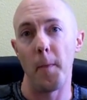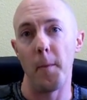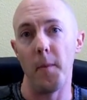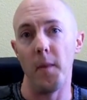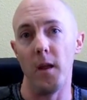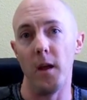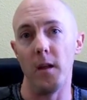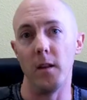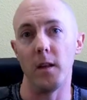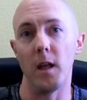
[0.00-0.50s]
And
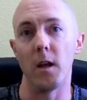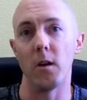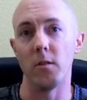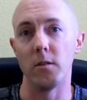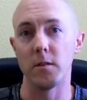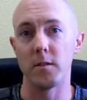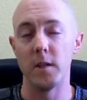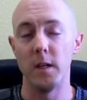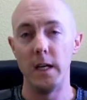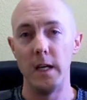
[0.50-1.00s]
that'll
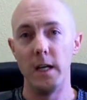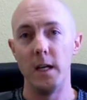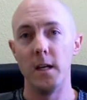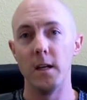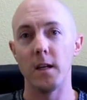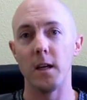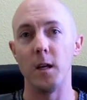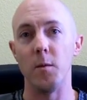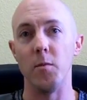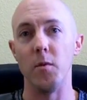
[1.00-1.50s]

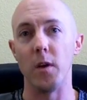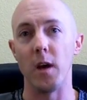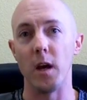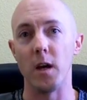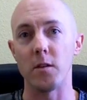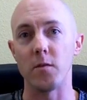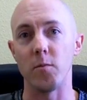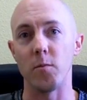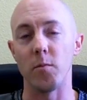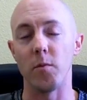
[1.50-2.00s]
keep you guys
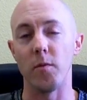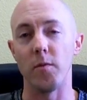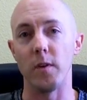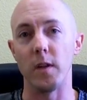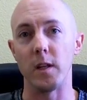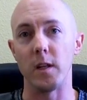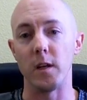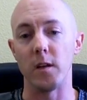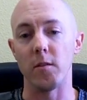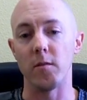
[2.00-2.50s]
from
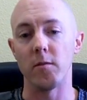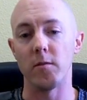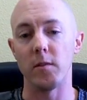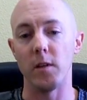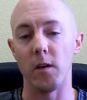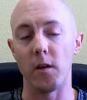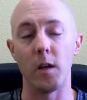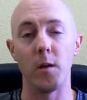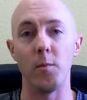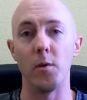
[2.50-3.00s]

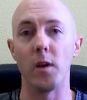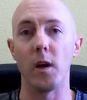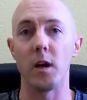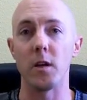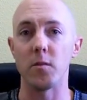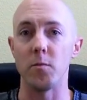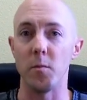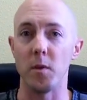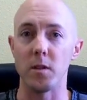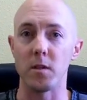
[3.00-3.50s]

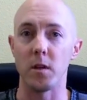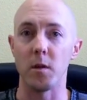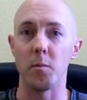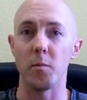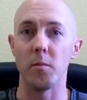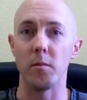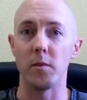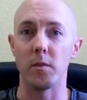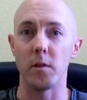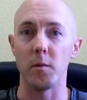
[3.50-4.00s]
messing up
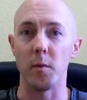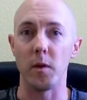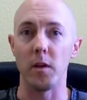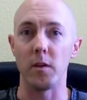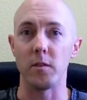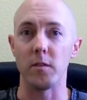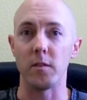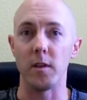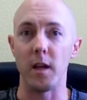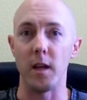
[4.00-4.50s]
somebody
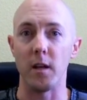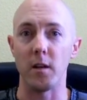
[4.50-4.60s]
else's hands.